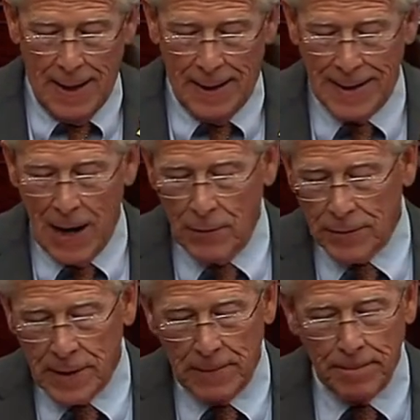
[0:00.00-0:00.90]
Now,
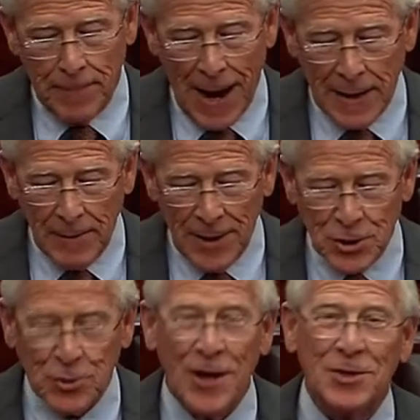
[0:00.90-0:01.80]
the Biden
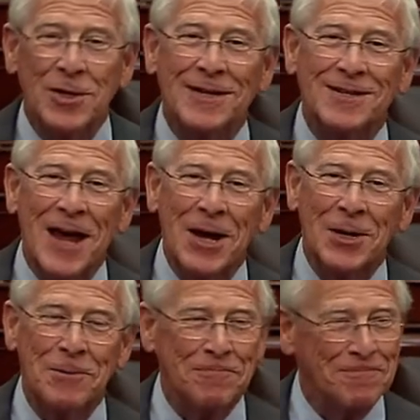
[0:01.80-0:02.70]
administration has
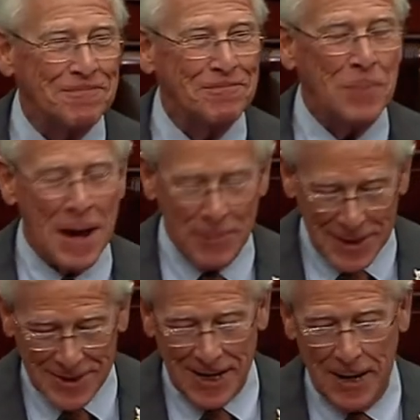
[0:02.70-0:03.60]
taken baby
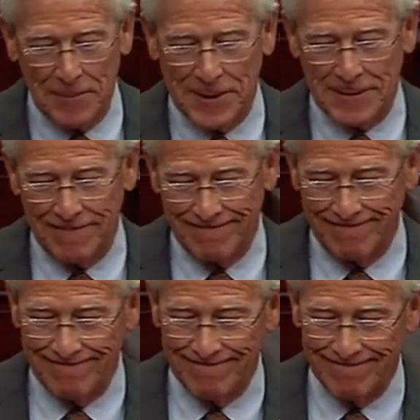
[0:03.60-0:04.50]
steps,
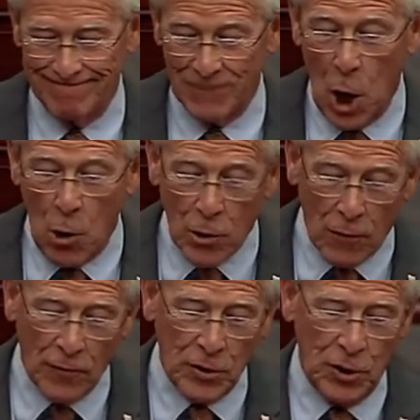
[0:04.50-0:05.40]
long
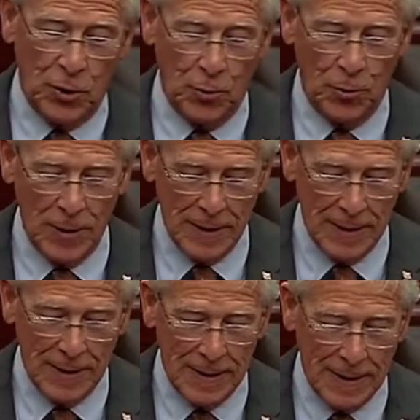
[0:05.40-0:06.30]
overdue,
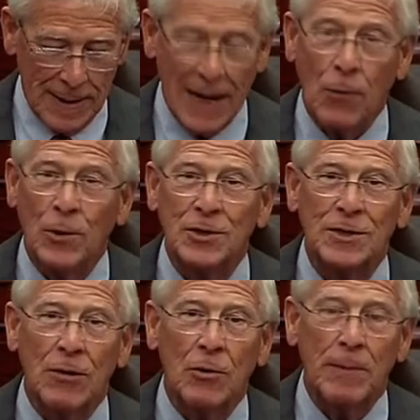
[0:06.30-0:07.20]
and I wish
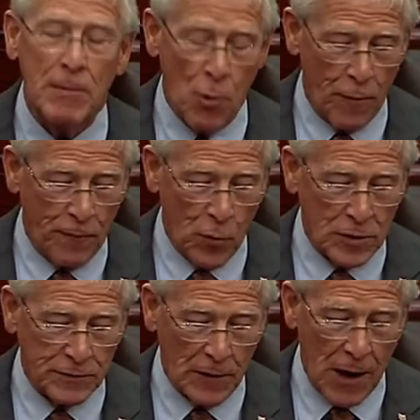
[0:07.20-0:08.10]
they would be more
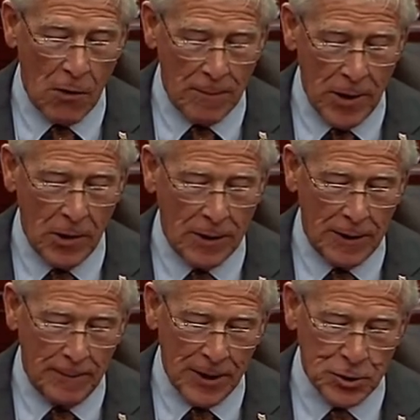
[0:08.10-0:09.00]
forceful. Our American
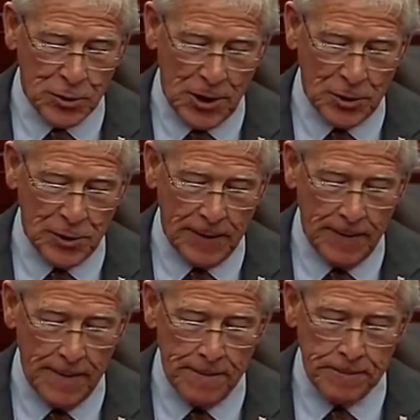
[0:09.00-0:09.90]
administration
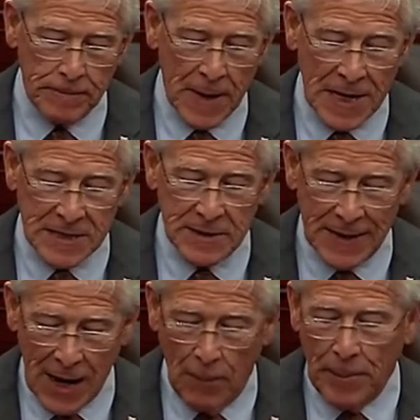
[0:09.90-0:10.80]
has
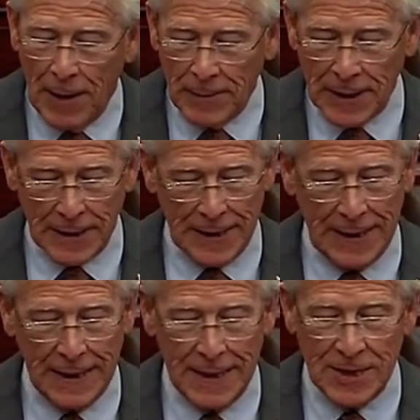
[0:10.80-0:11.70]
now
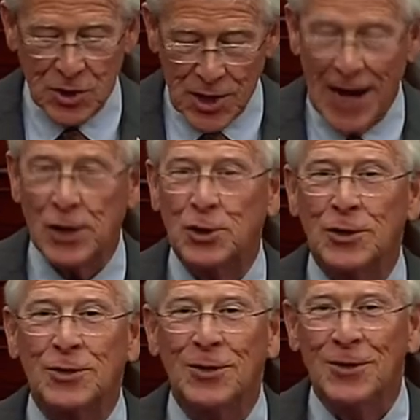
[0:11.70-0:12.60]
publicly
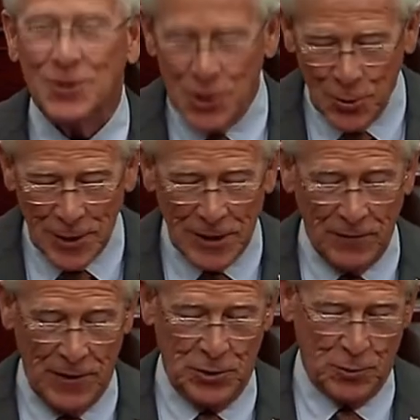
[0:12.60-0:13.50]
sanctioned two
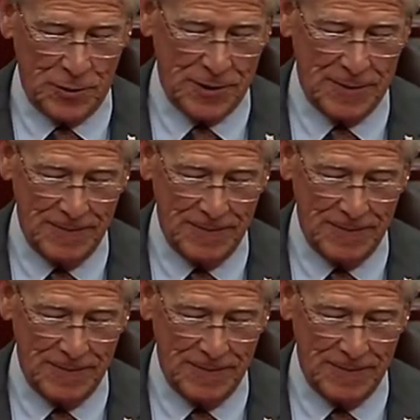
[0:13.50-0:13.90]
individuals.